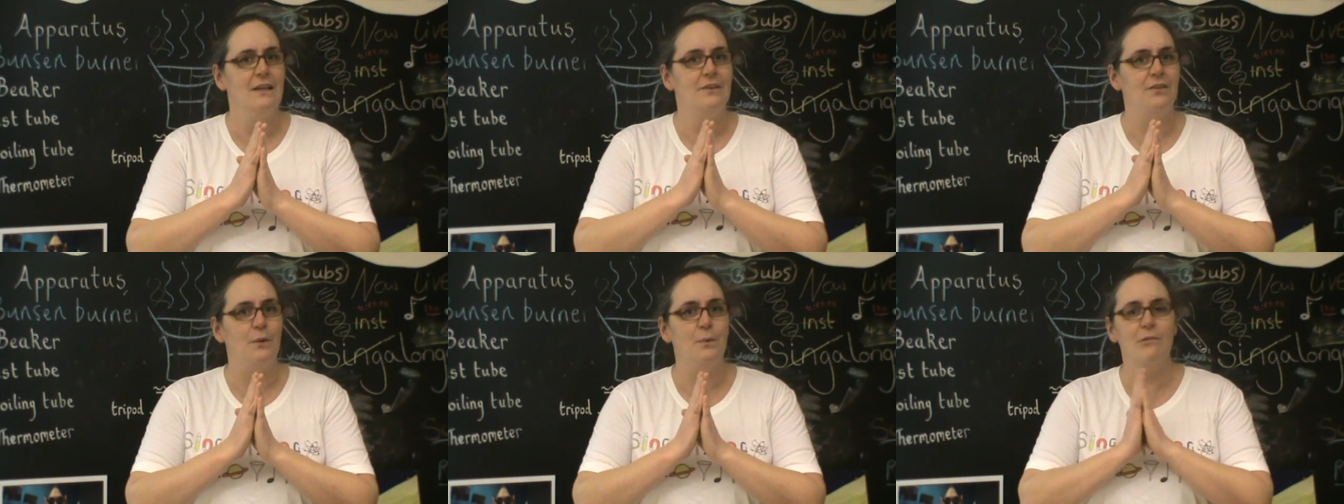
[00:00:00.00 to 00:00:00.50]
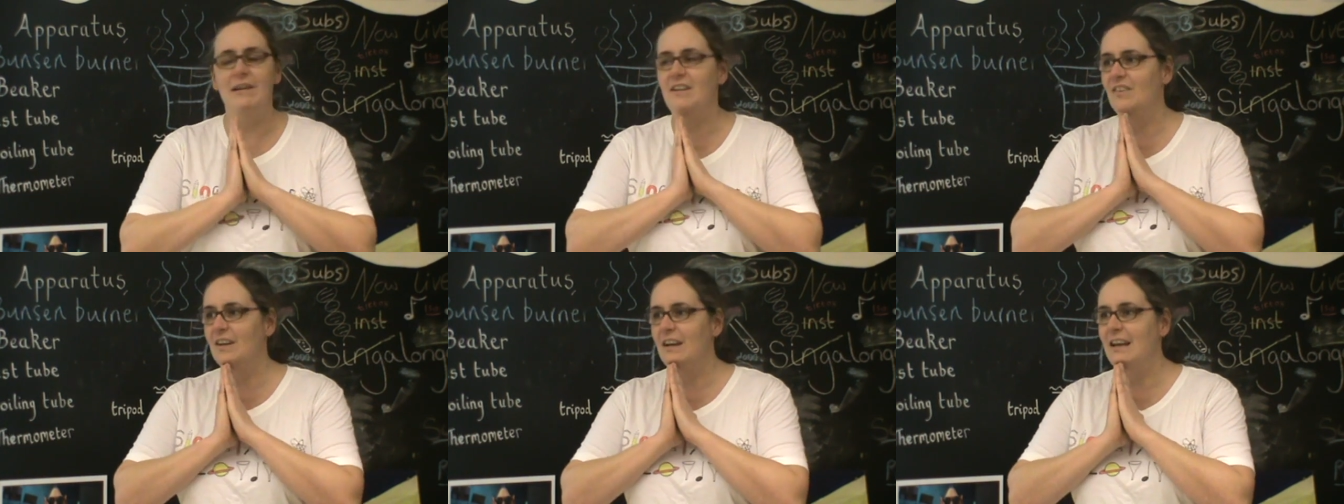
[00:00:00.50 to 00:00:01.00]
So we're ready to
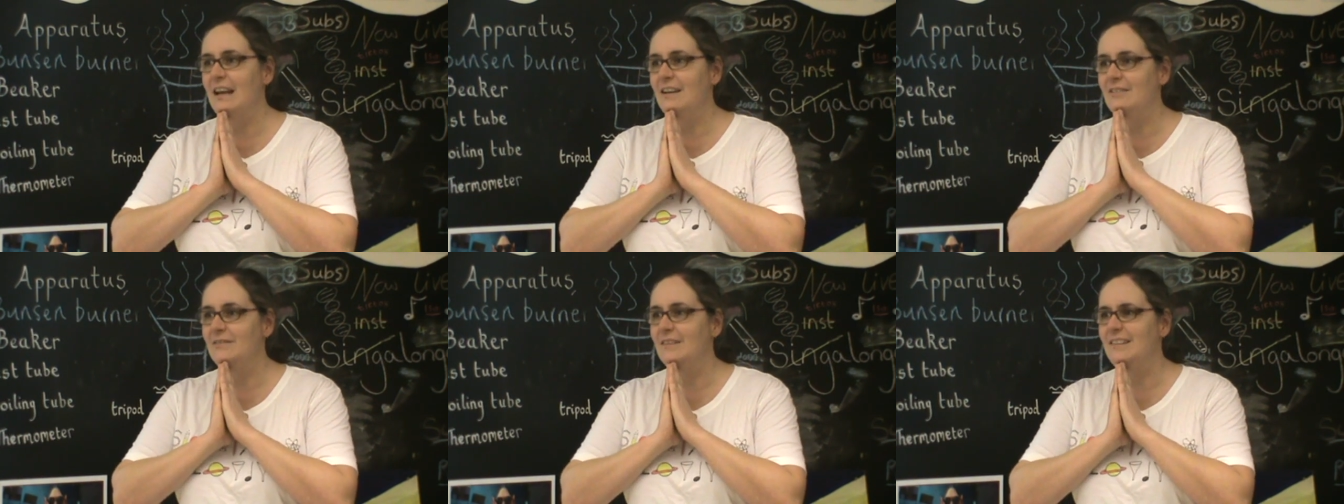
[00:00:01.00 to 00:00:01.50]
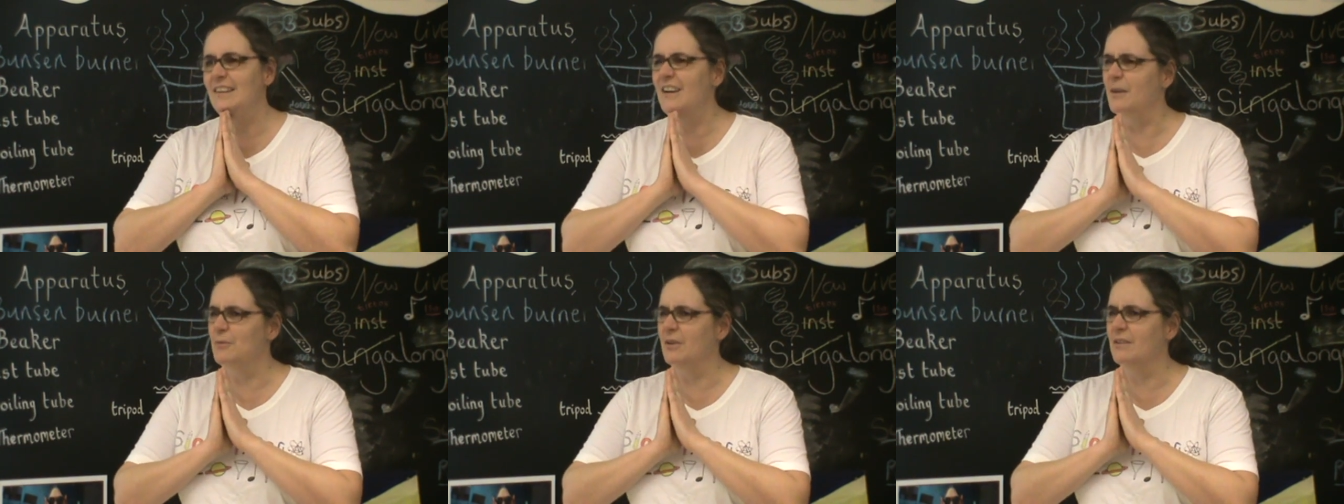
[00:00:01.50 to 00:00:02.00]
sing again? Is it?
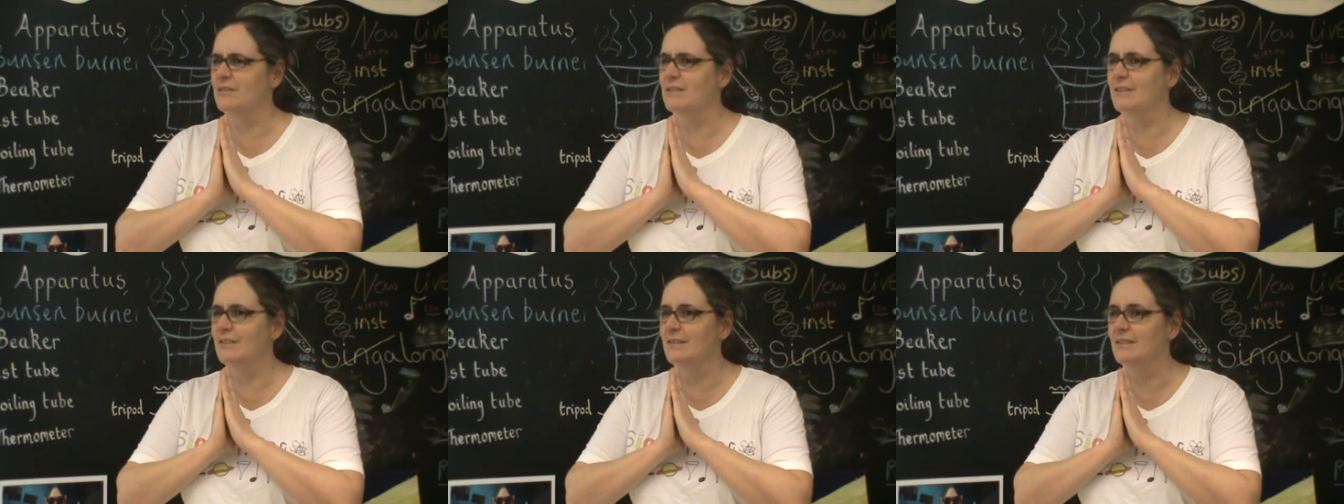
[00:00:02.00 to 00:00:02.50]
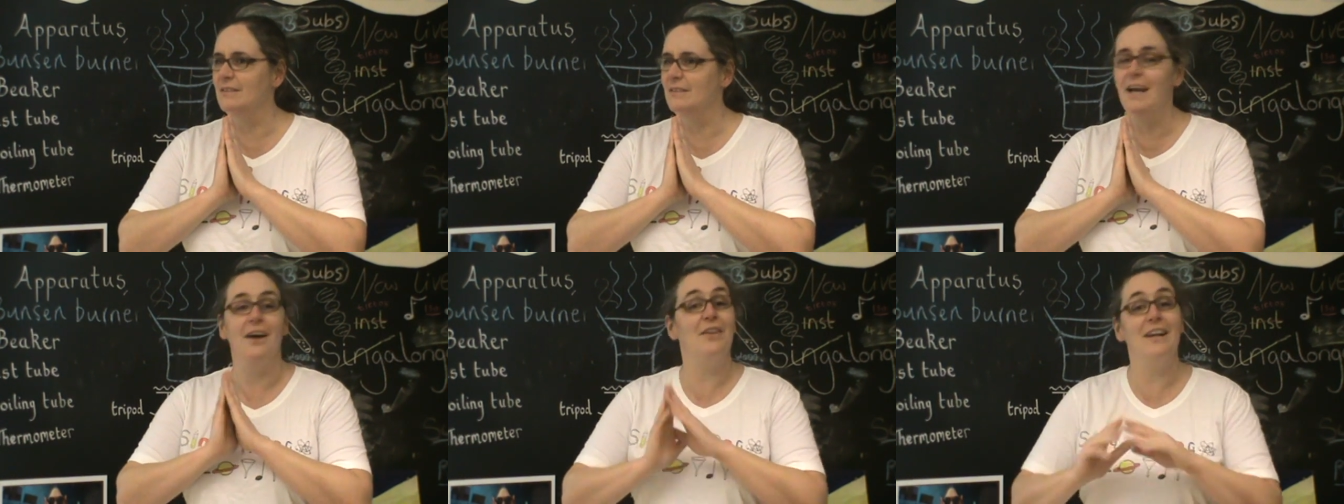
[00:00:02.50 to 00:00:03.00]
Yeah,
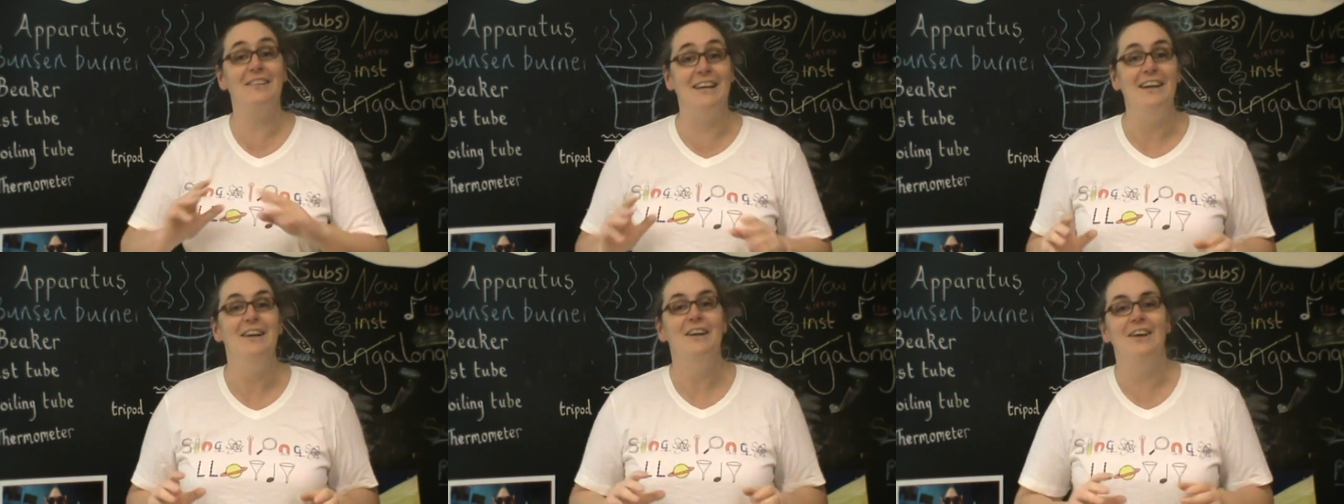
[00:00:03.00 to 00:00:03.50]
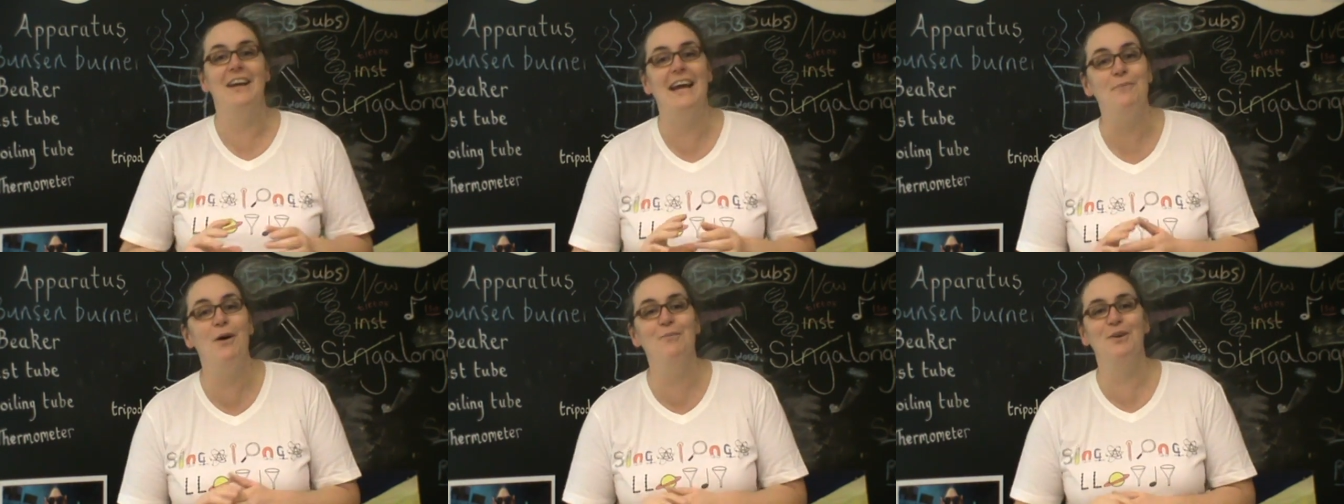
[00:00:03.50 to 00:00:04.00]
I think that's it.
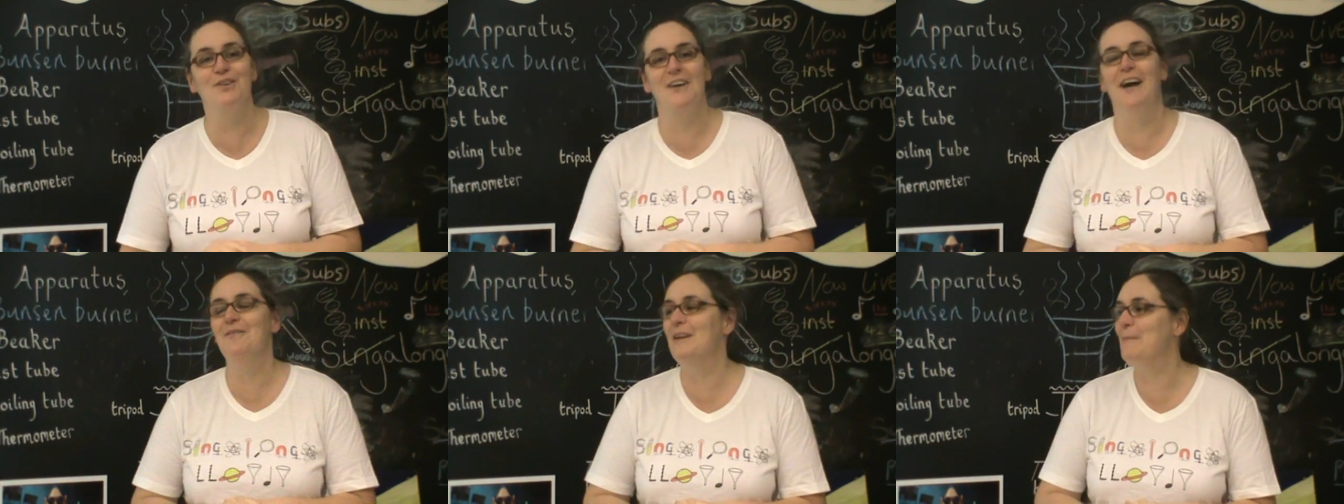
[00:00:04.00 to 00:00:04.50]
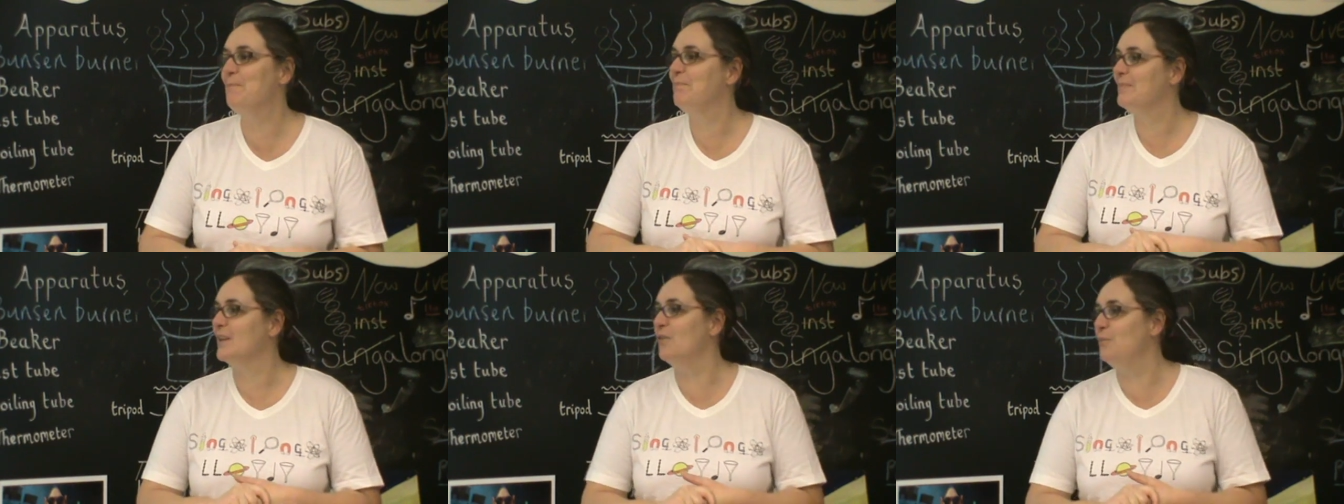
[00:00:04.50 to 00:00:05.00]
Okay, one more time
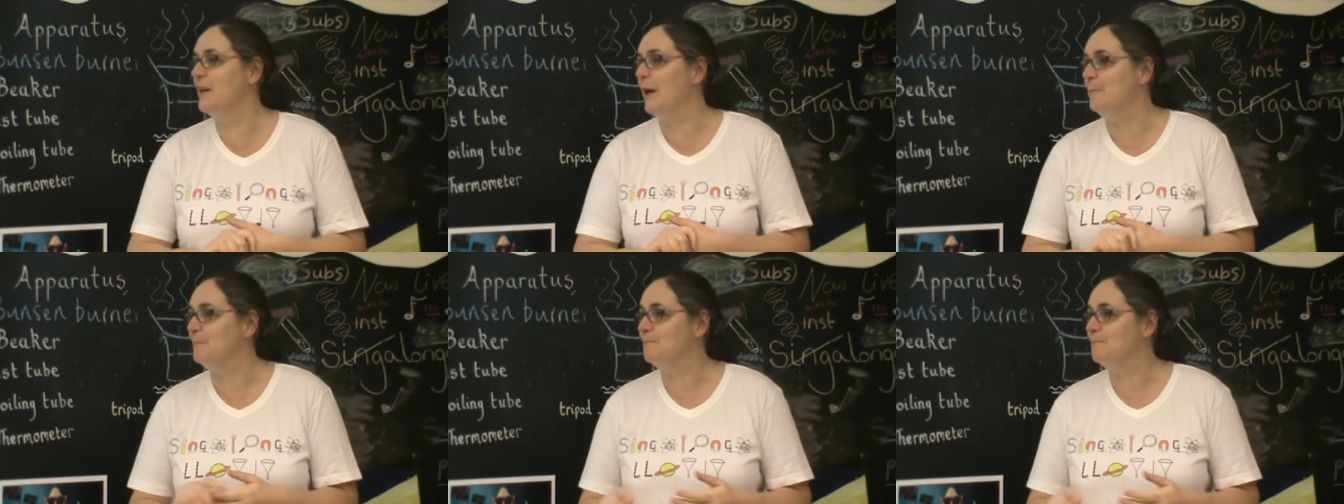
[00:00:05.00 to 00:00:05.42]
then. Off we go.